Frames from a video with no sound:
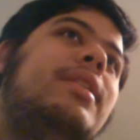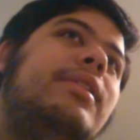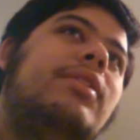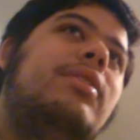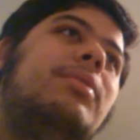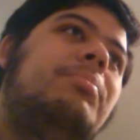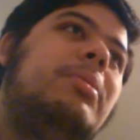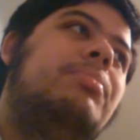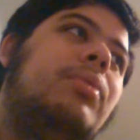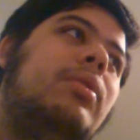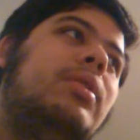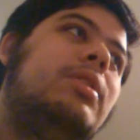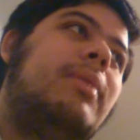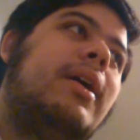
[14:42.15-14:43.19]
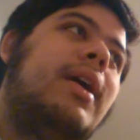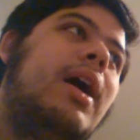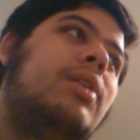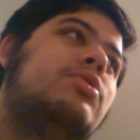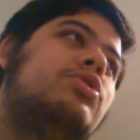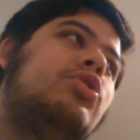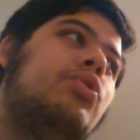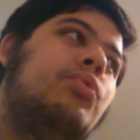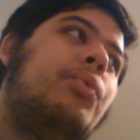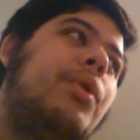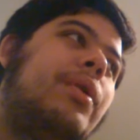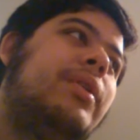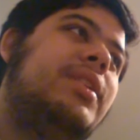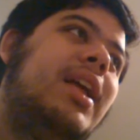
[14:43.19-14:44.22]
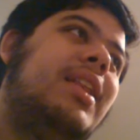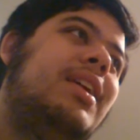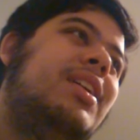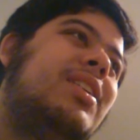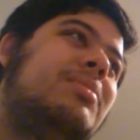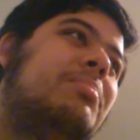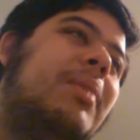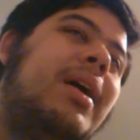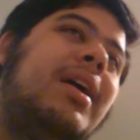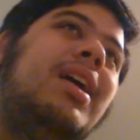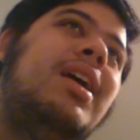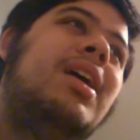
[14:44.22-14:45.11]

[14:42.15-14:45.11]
the other people in my house who were yelling at my